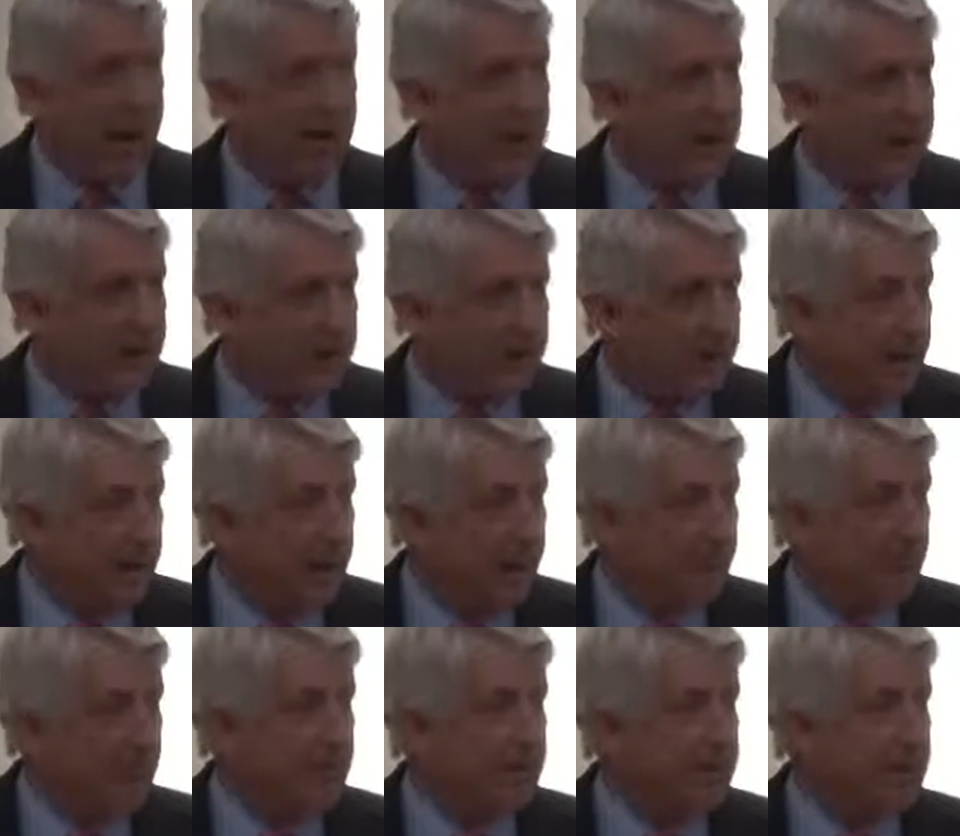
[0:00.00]
I did a
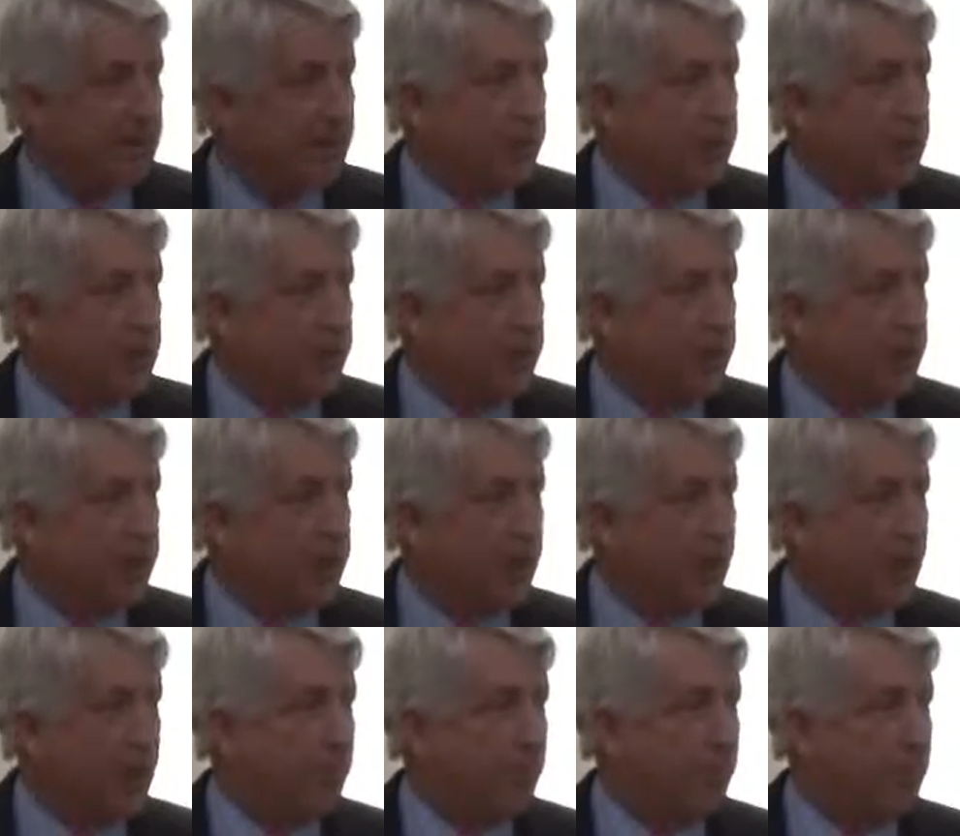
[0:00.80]
lot of research on the
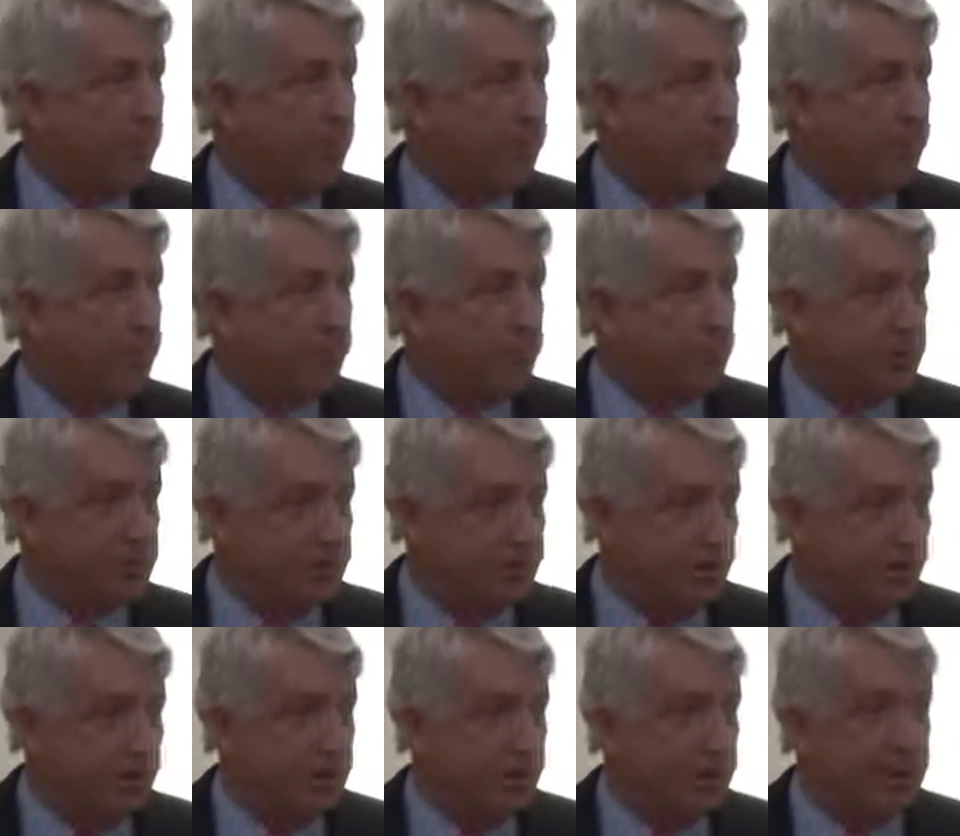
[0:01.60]
topic.
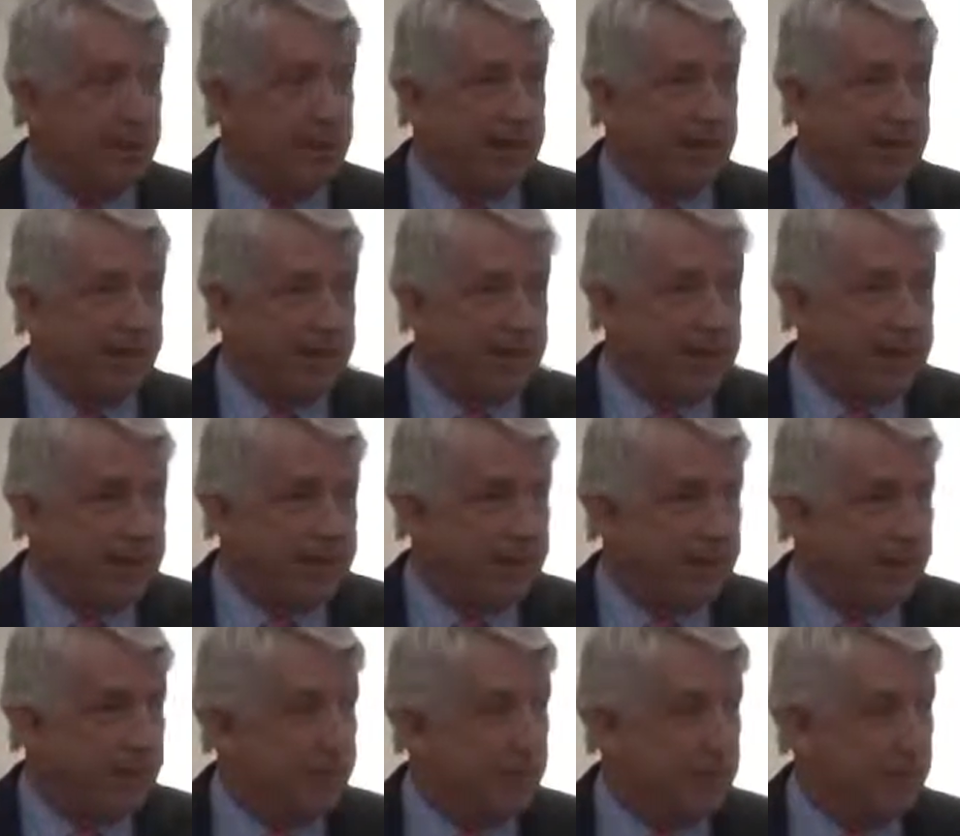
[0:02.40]
Stuart and his
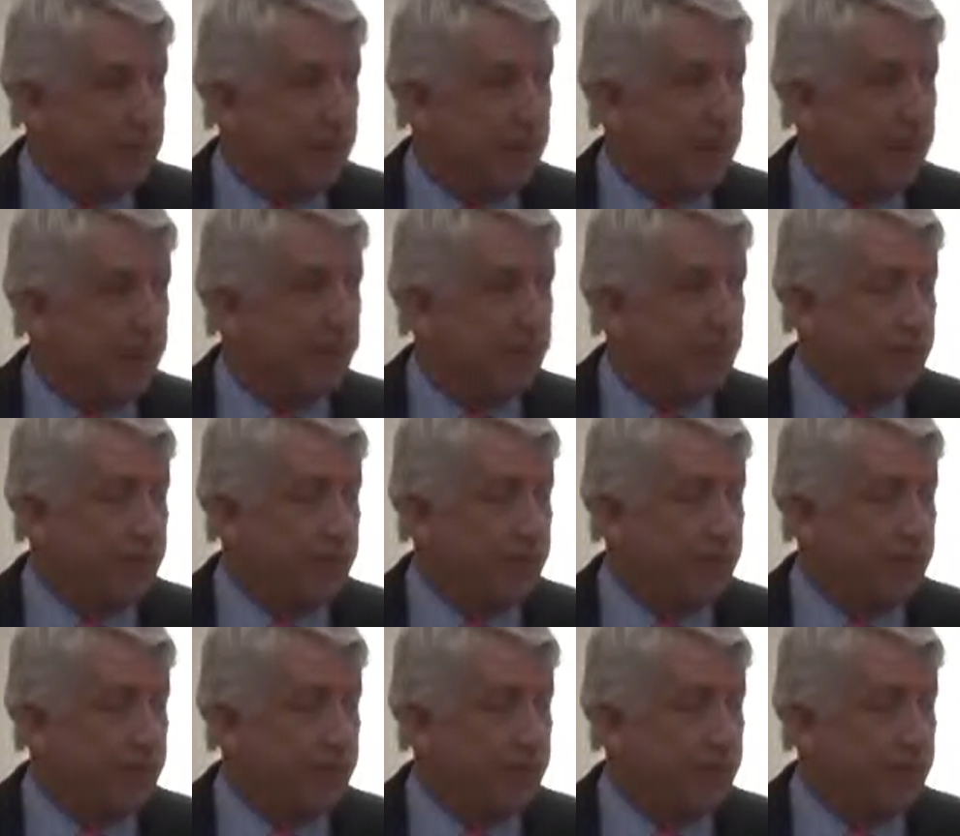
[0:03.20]
team did a lot